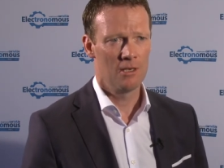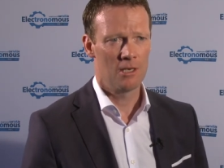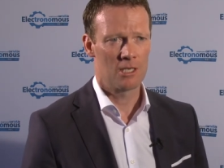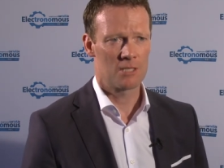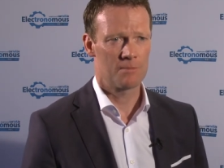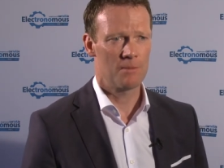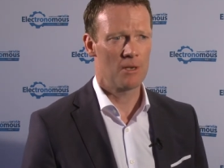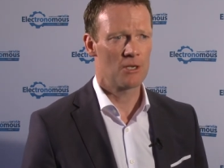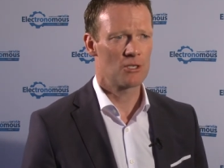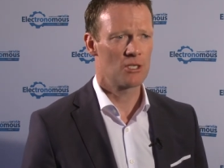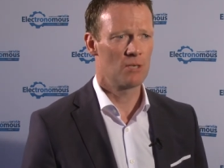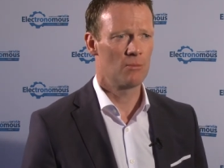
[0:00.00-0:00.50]

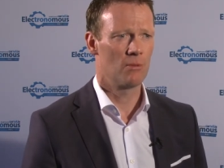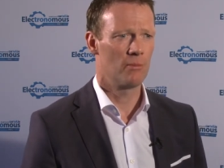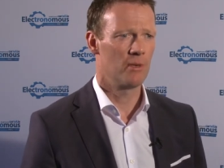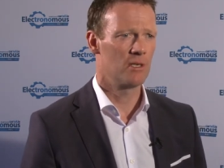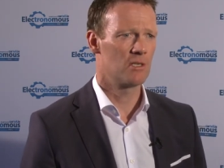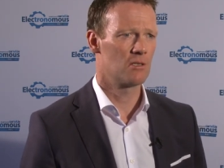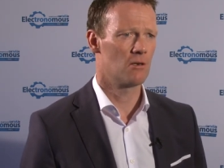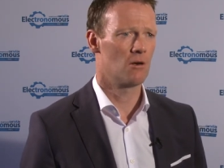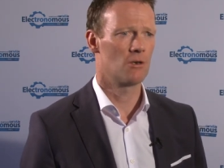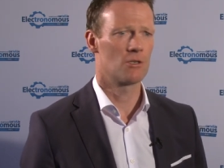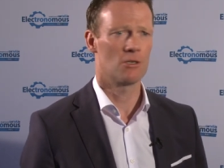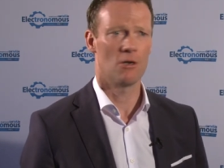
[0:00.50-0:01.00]
especially when we
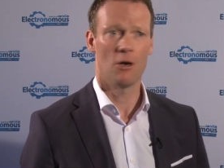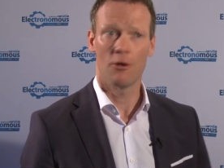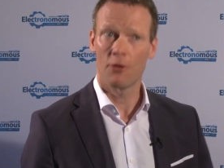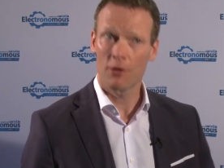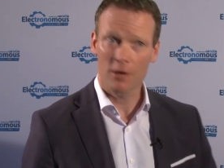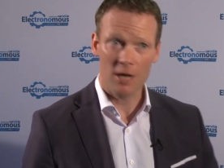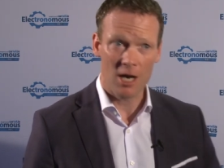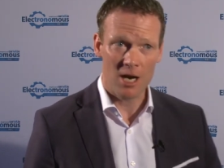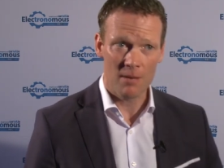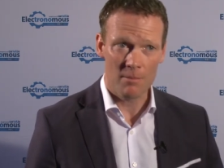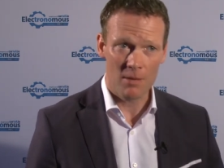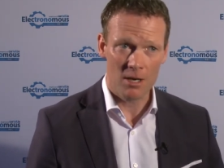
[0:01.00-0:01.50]
talk to other
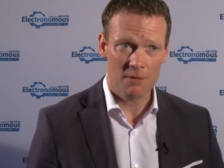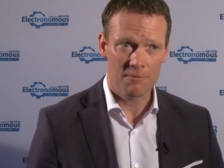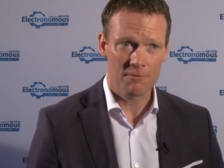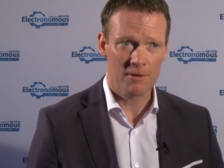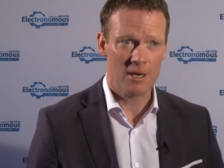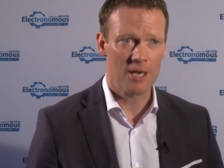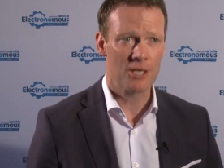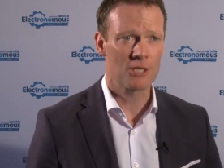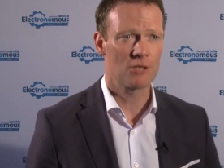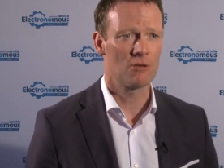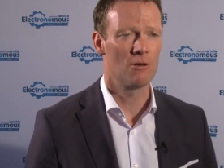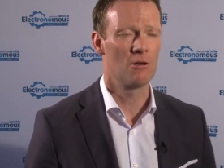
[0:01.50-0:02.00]
car
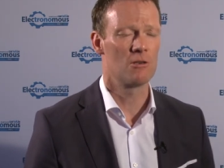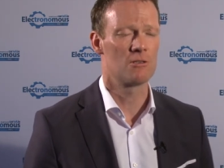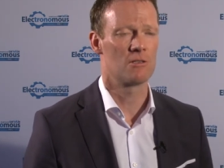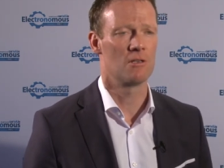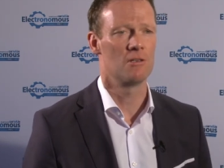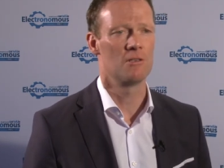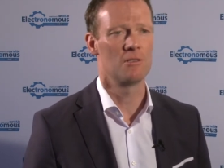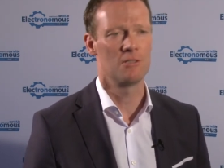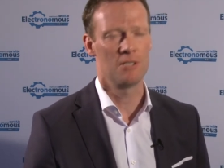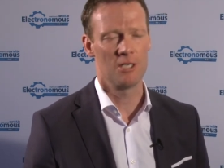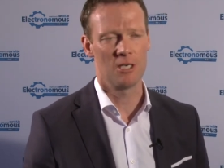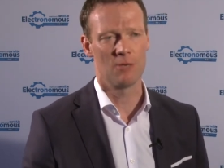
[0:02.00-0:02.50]
manufacturers
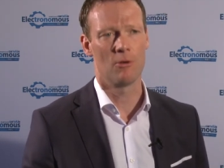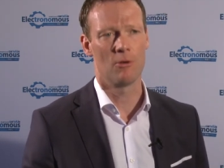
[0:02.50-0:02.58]
and tier